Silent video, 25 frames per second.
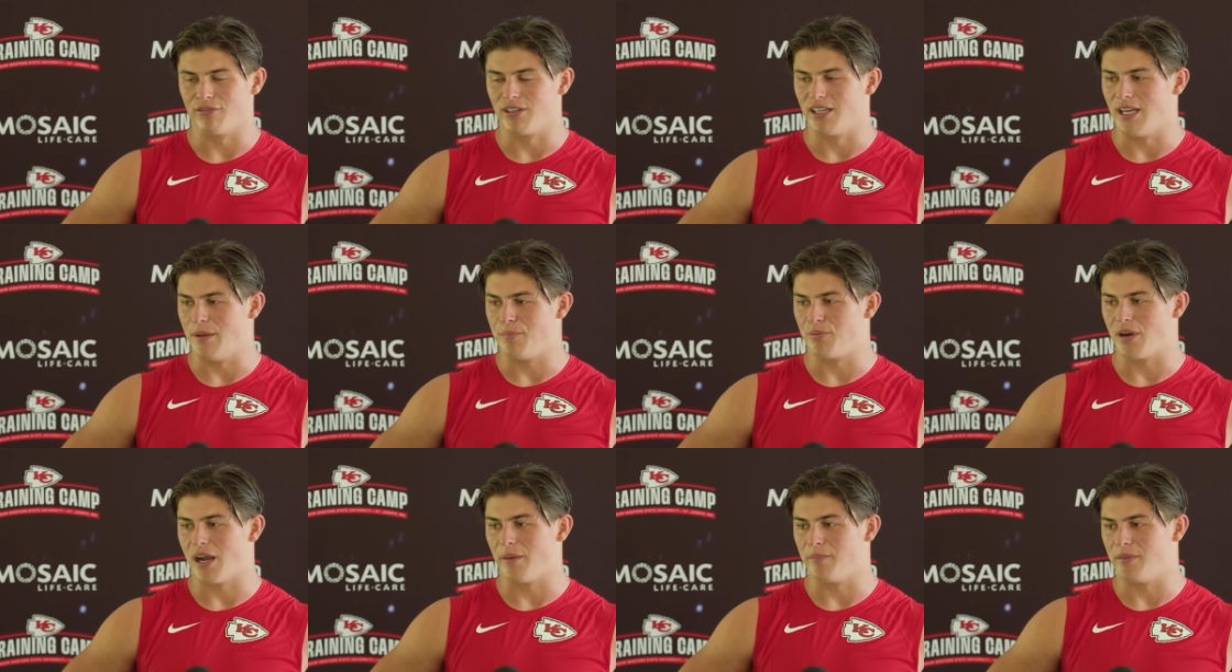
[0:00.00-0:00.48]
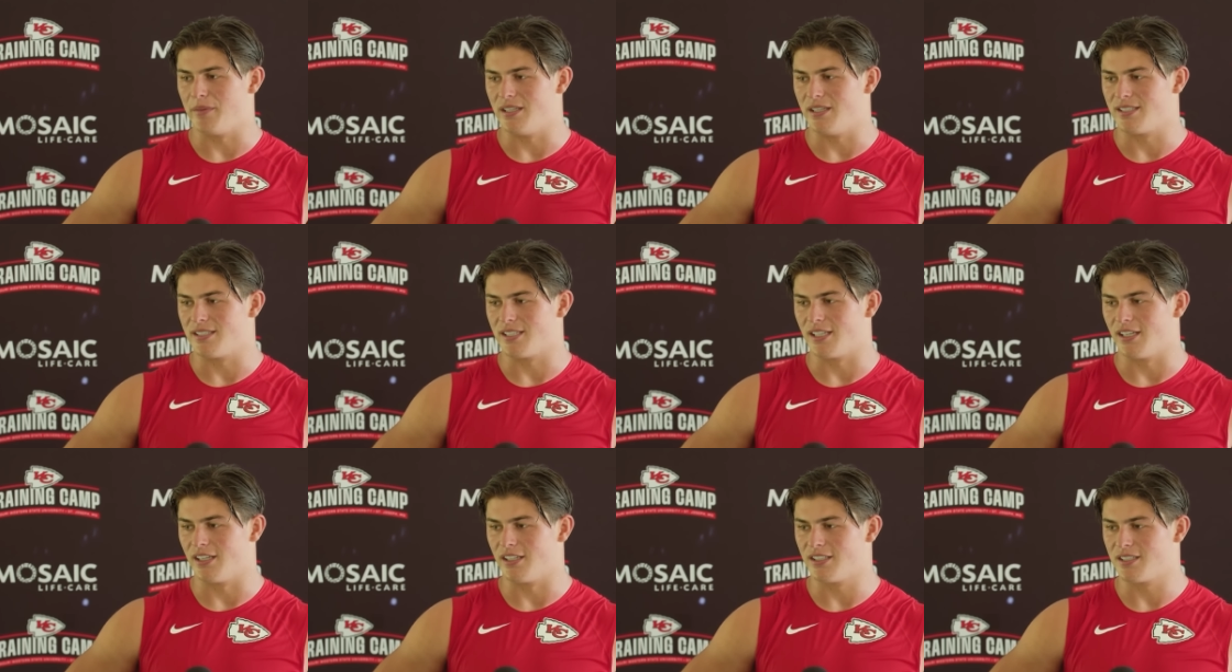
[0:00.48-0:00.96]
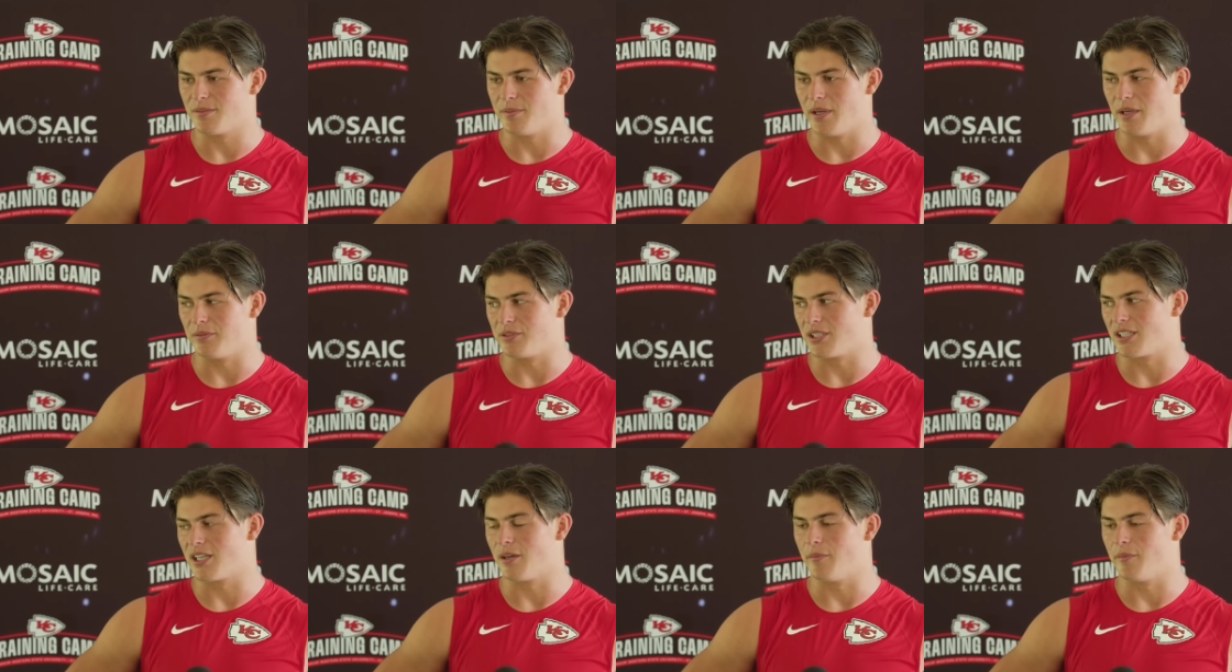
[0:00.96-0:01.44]
really prepped me to, to be
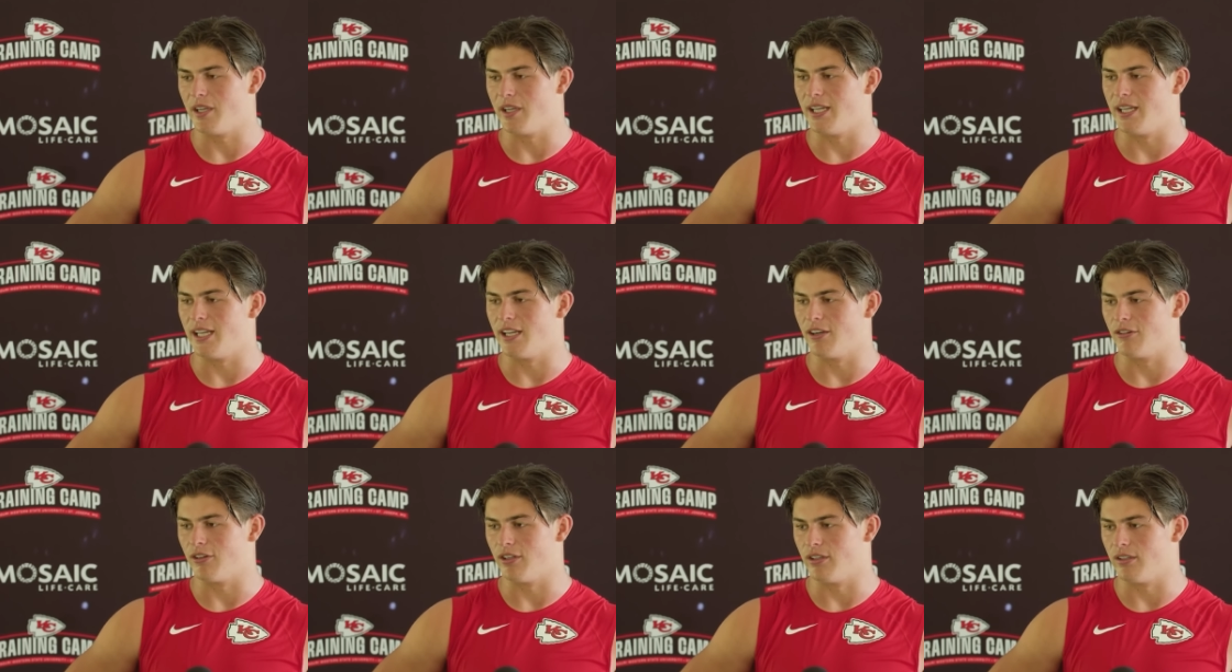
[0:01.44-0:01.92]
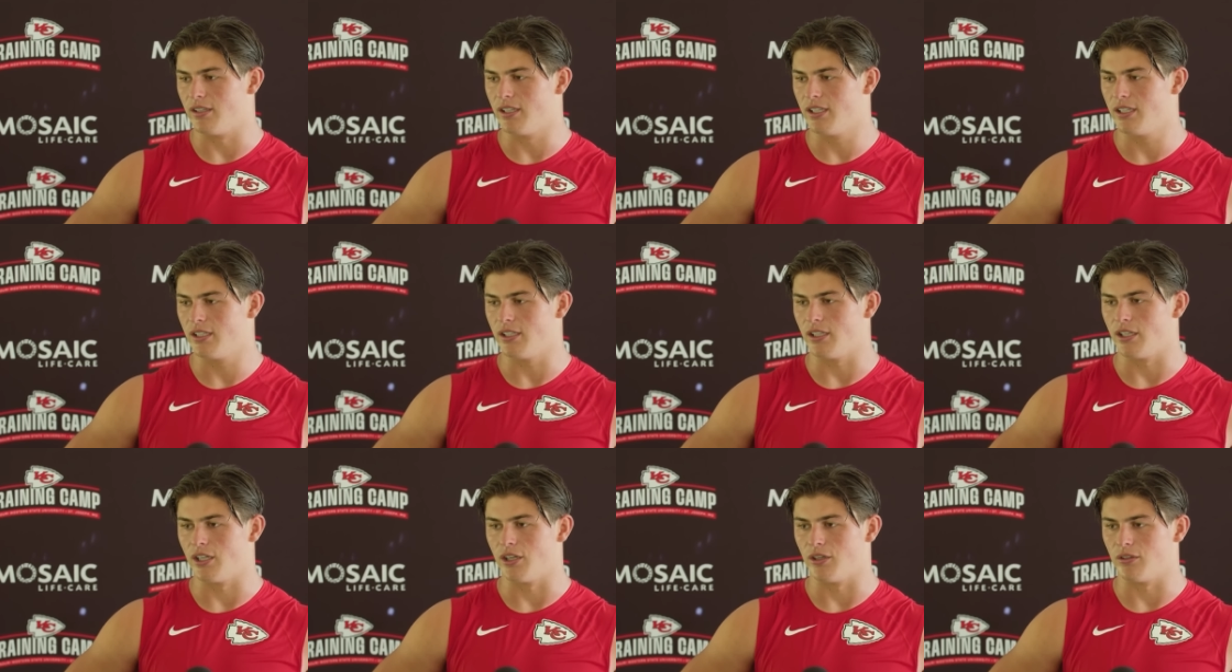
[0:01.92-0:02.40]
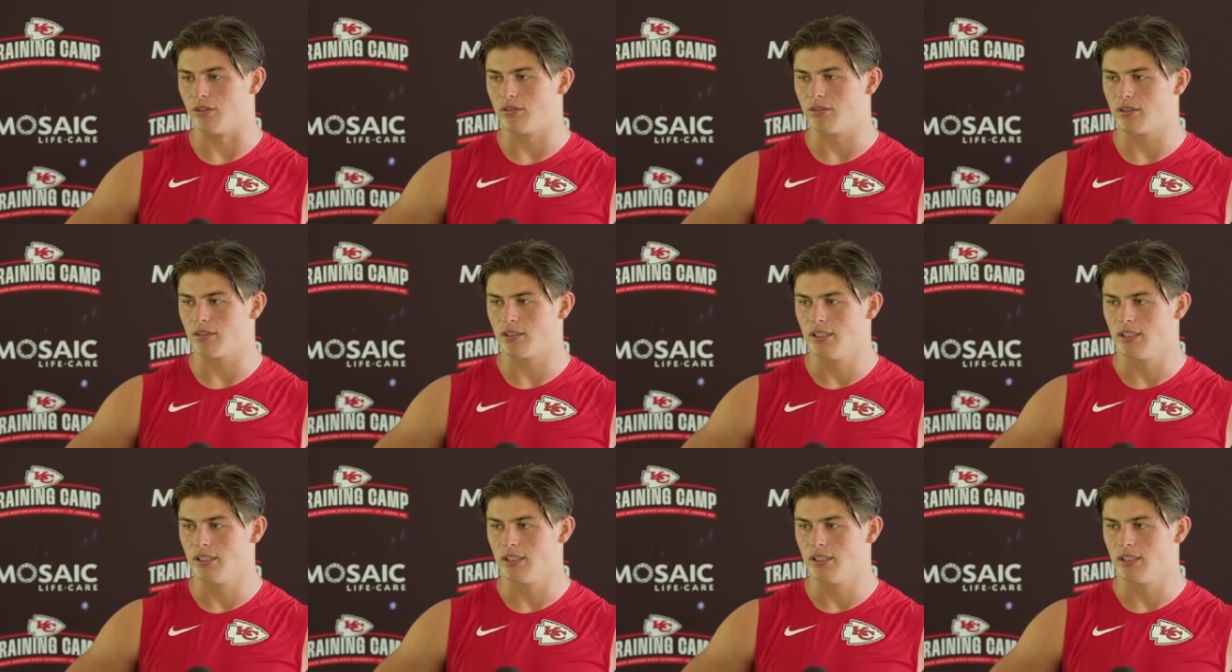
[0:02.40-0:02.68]
able to come in here and you know